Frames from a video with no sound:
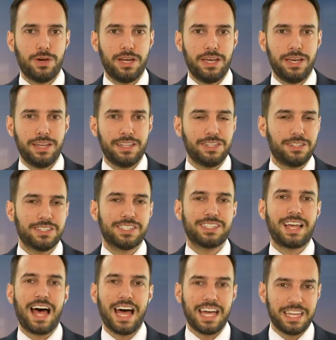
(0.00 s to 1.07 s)
a little
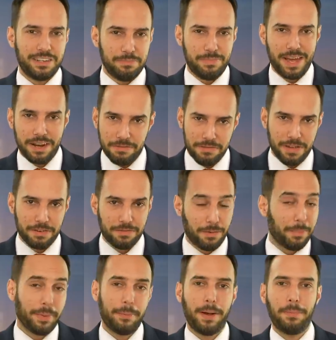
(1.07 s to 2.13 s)
side benefit
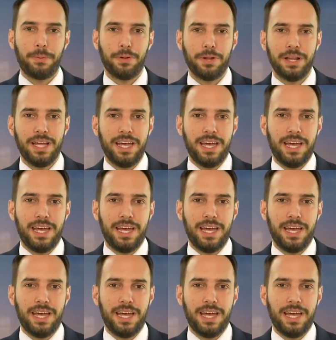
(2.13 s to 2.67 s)
from the bubble.